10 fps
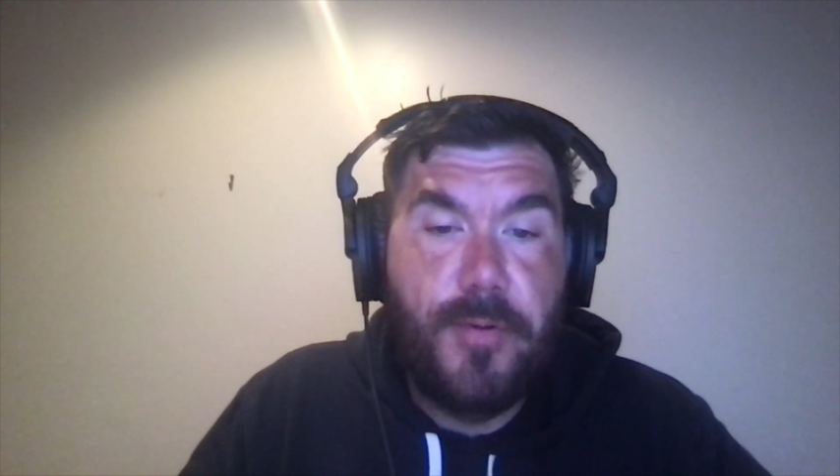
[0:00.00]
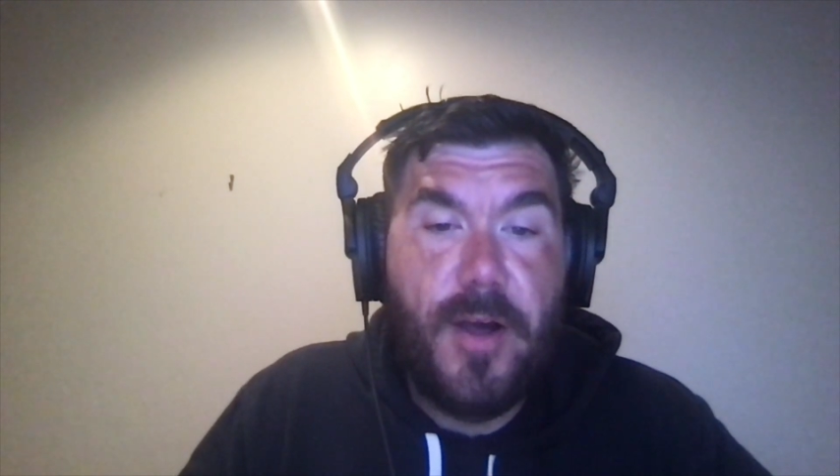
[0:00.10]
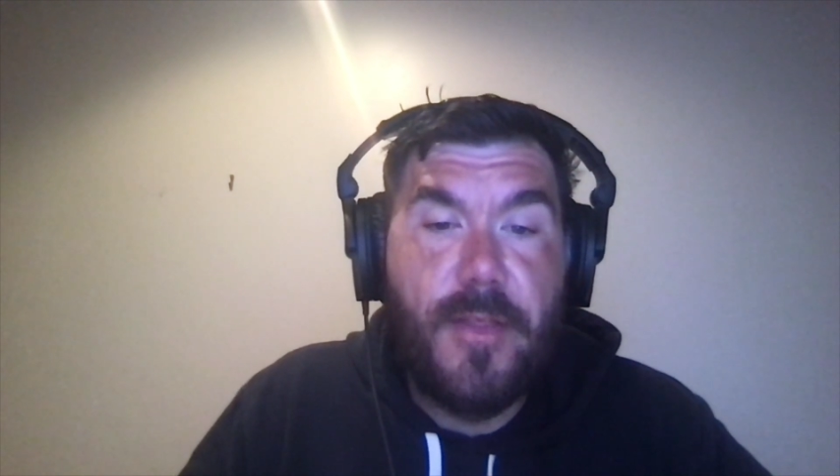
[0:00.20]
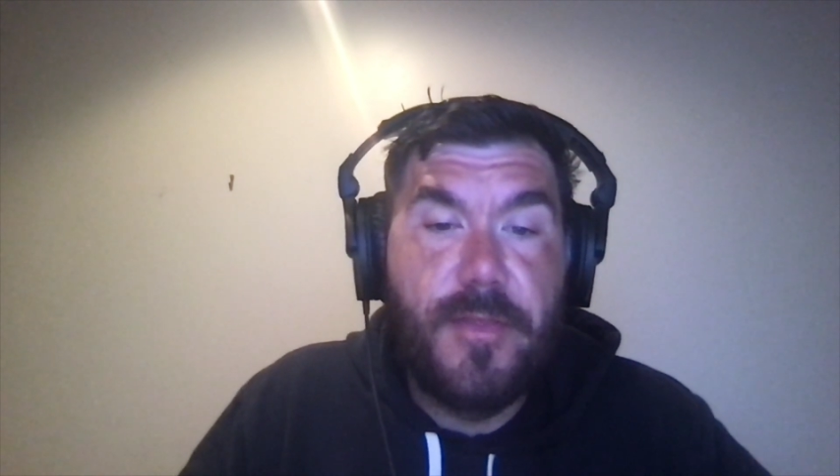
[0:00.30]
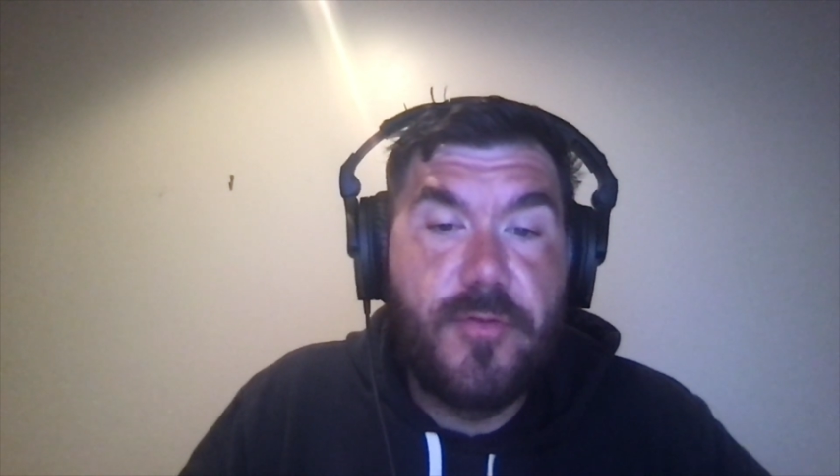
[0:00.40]

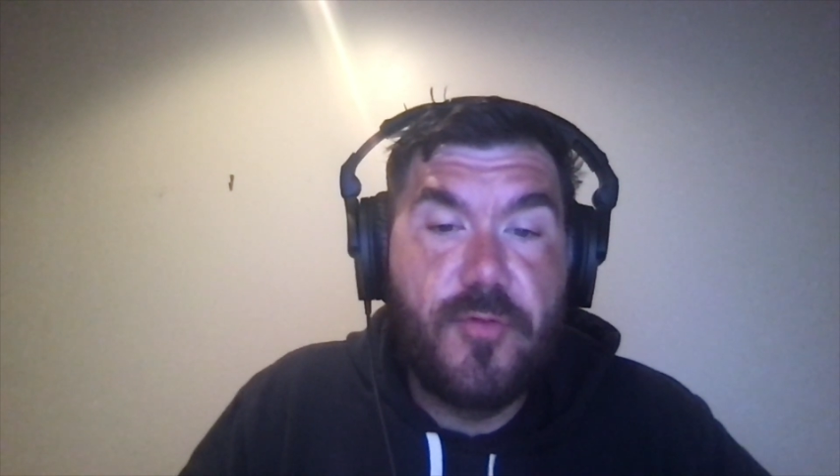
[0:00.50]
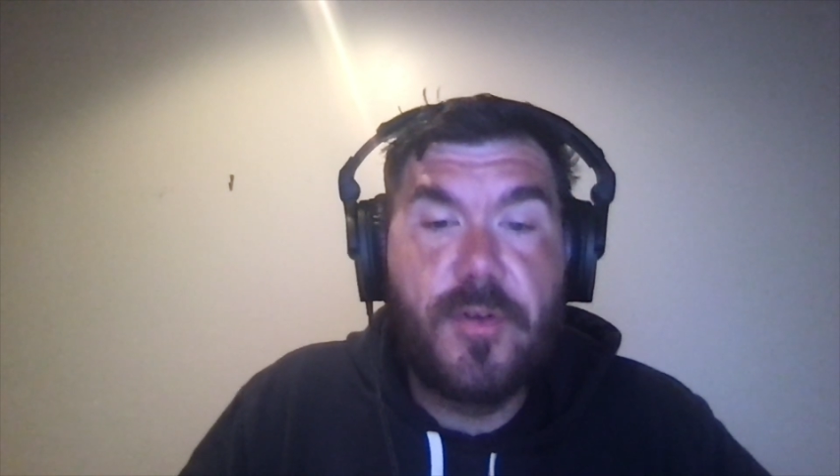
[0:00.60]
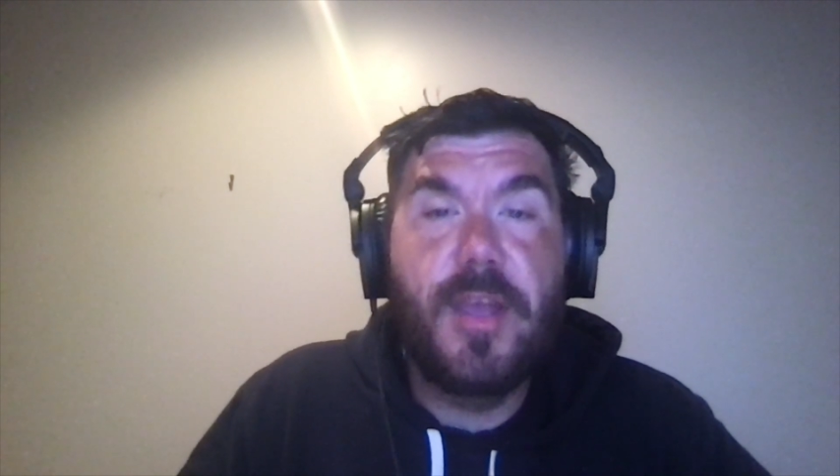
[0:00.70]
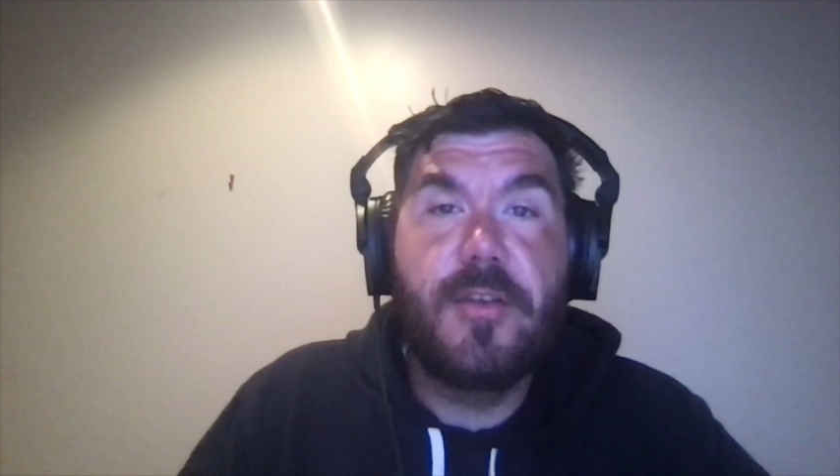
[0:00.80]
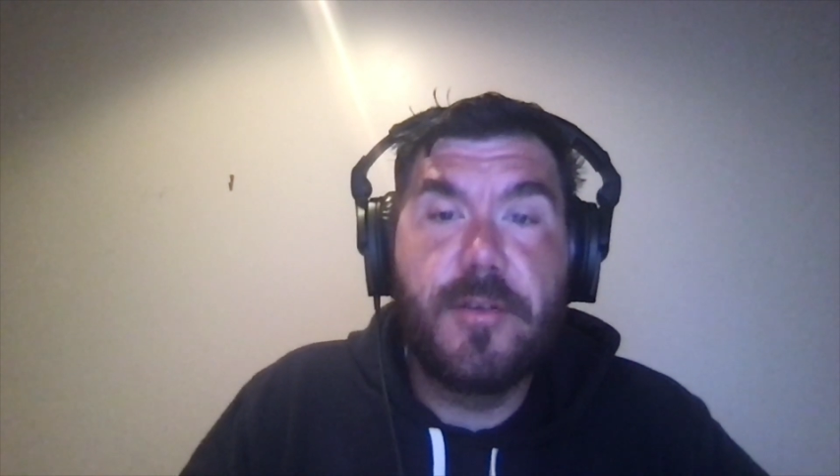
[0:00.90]
but Drew
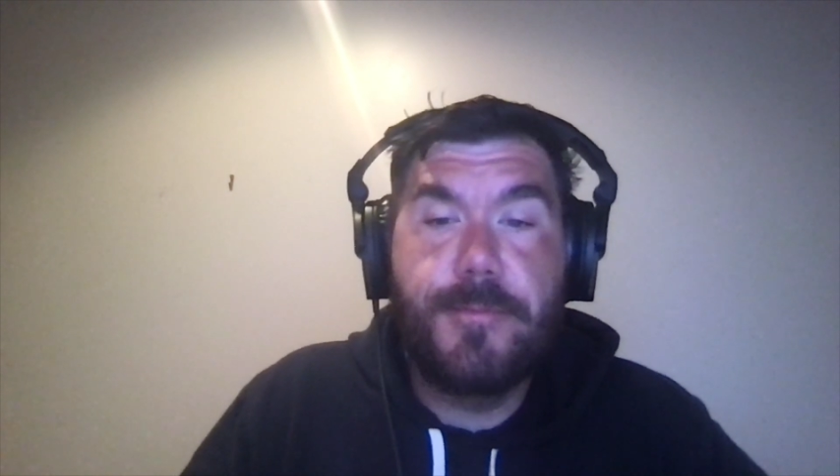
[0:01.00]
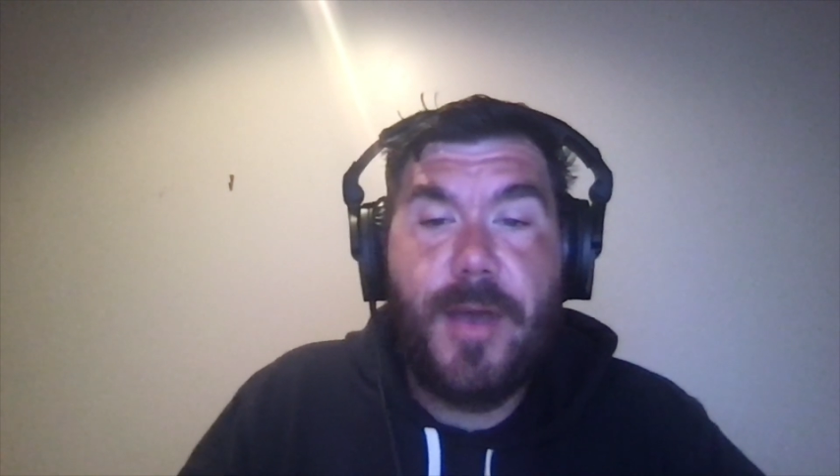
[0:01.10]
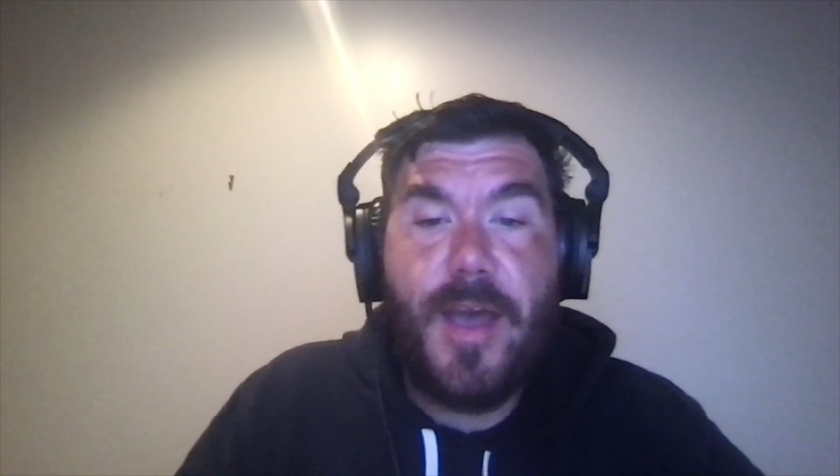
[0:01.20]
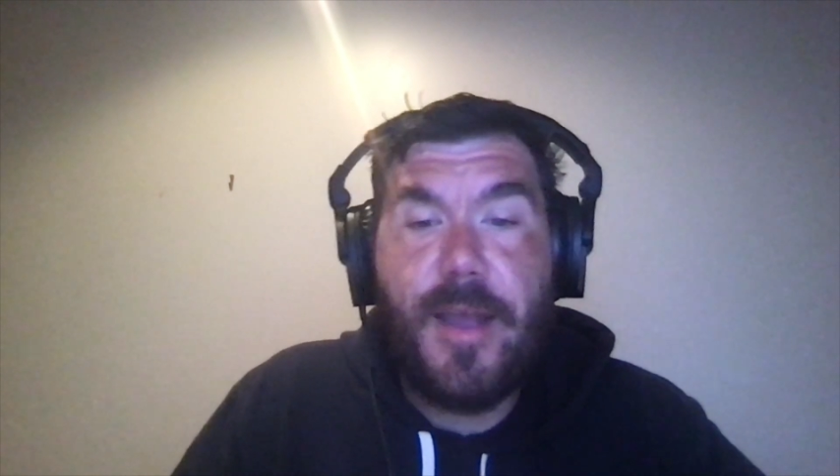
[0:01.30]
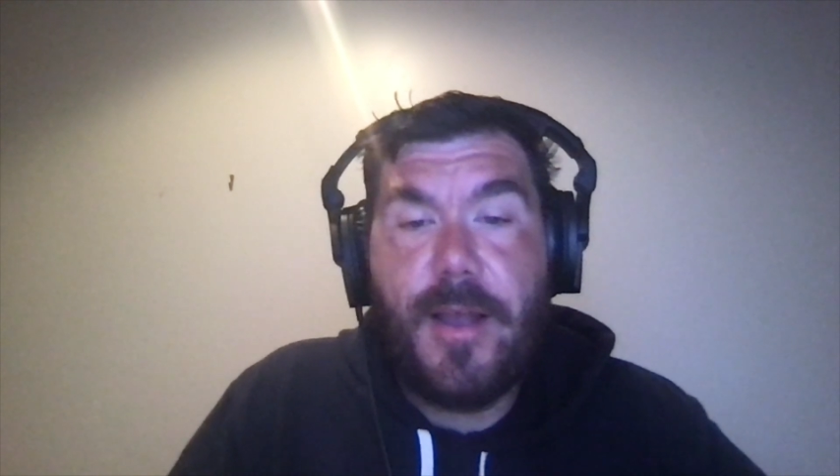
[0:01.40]
Kendall's
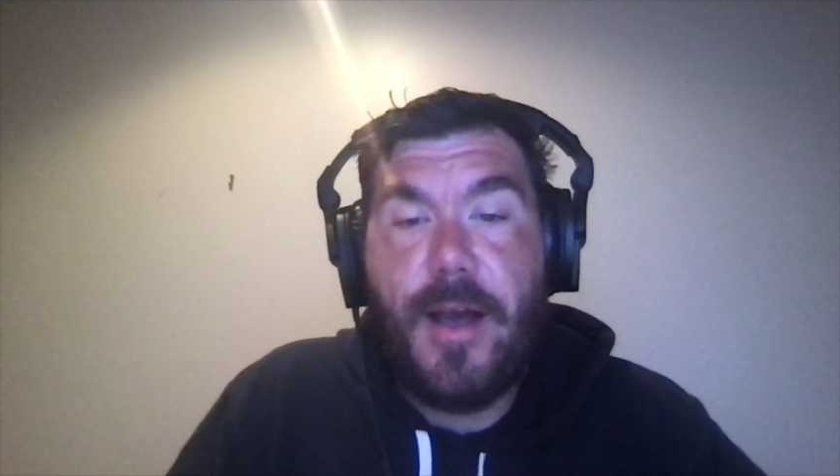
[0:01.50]
back,